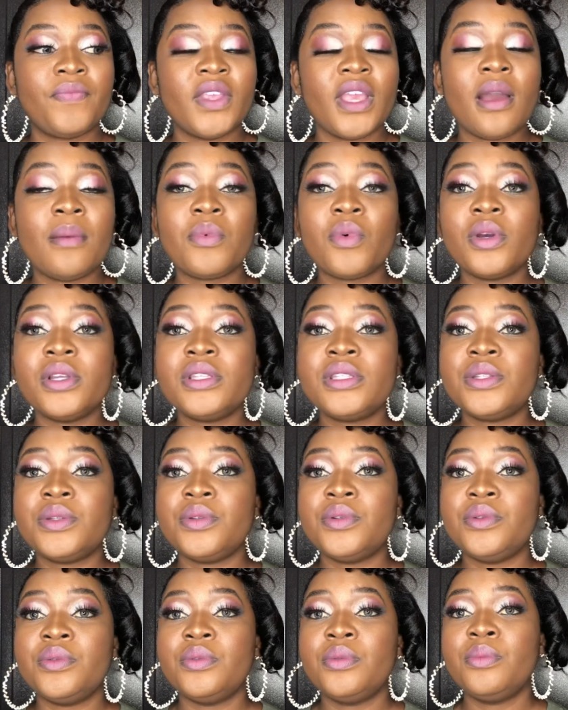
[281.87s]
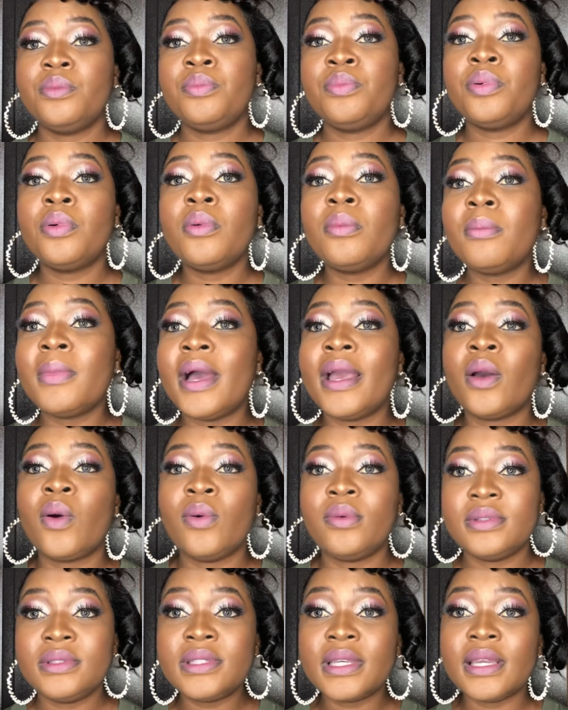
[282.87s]
I'm going to put my
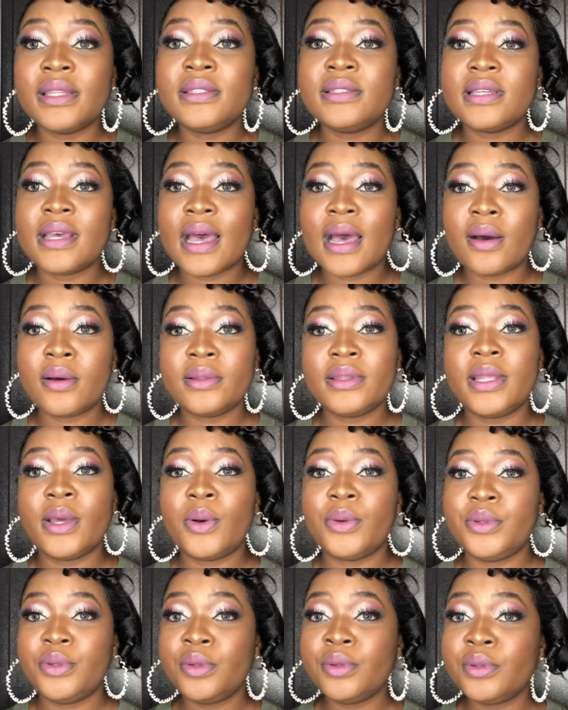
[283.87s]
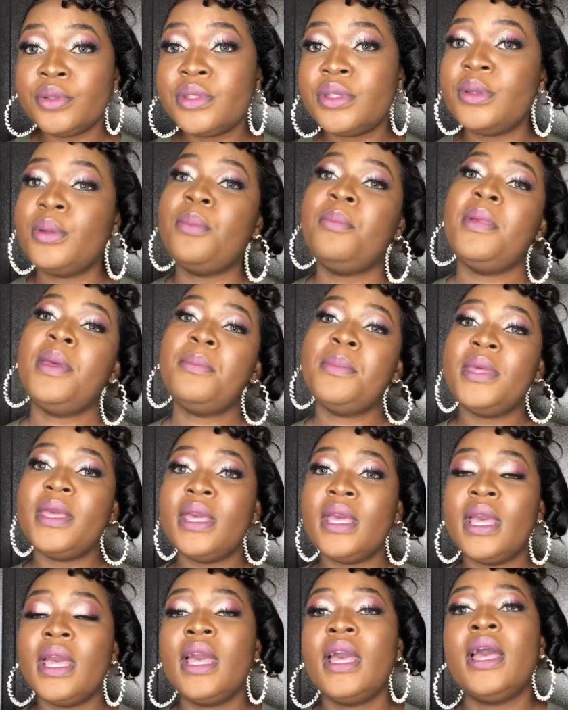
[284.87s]
content out there on YouTube.
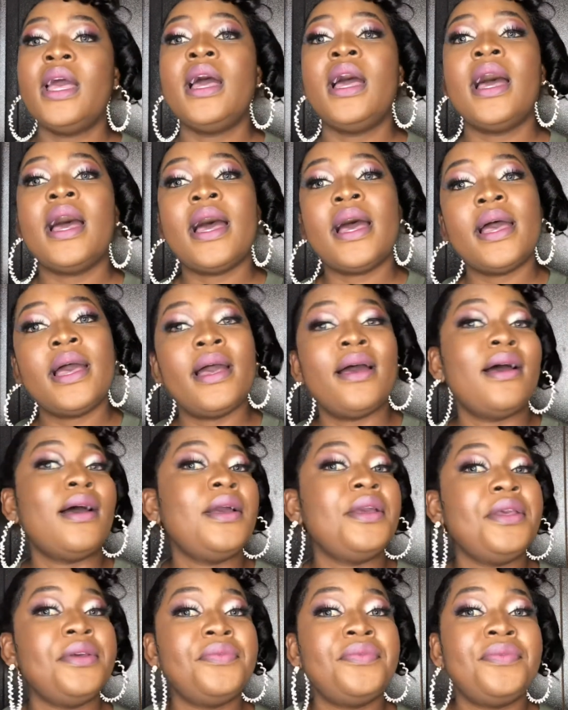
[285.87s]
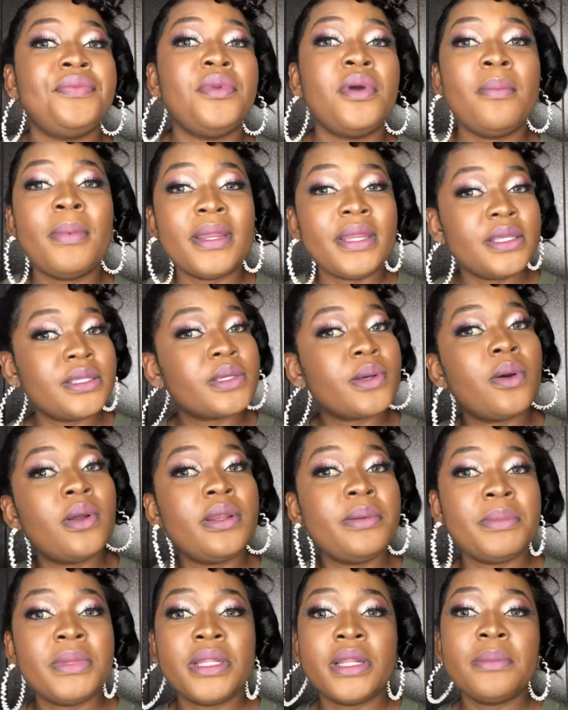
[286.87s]
Maybe uh, if nobody's
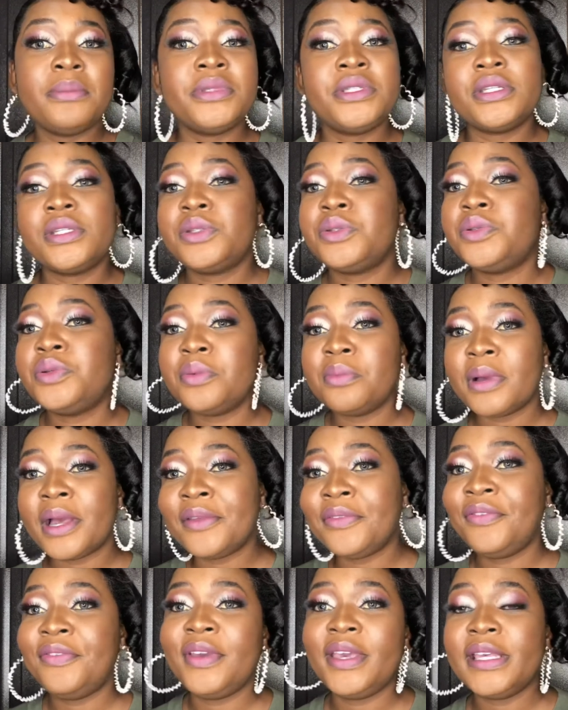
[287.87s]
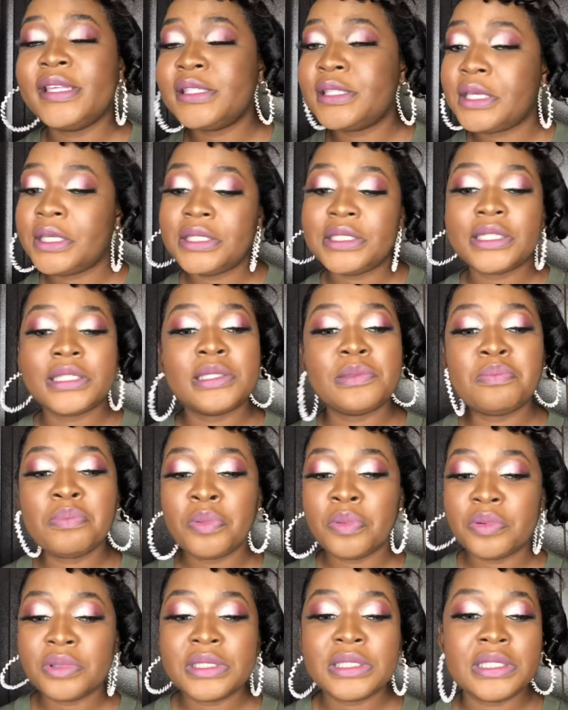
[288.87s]
calling me, let me just do my fees and just
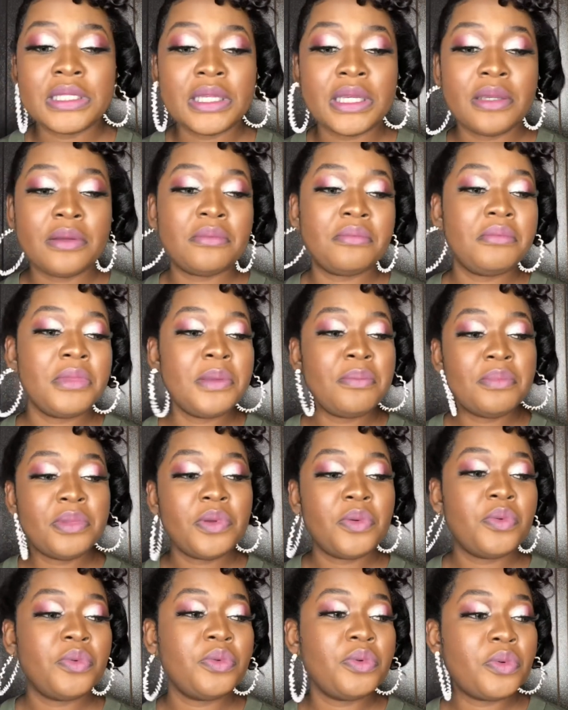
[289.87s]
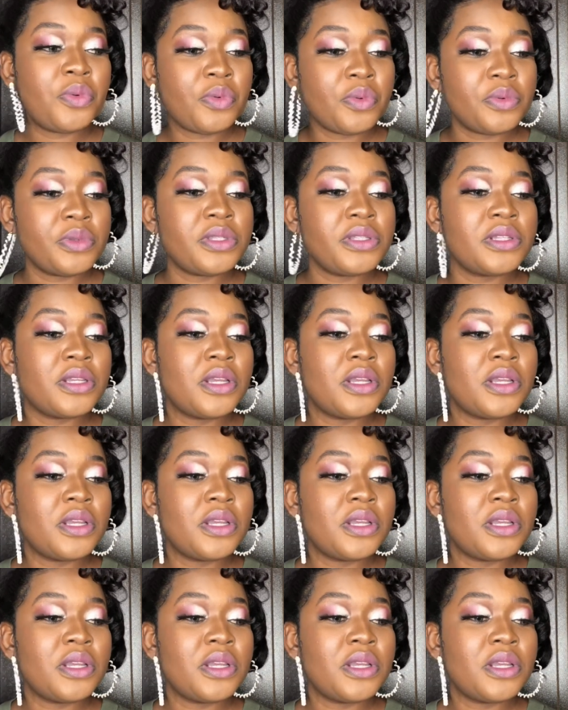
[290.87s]
post it. Maybe who knows?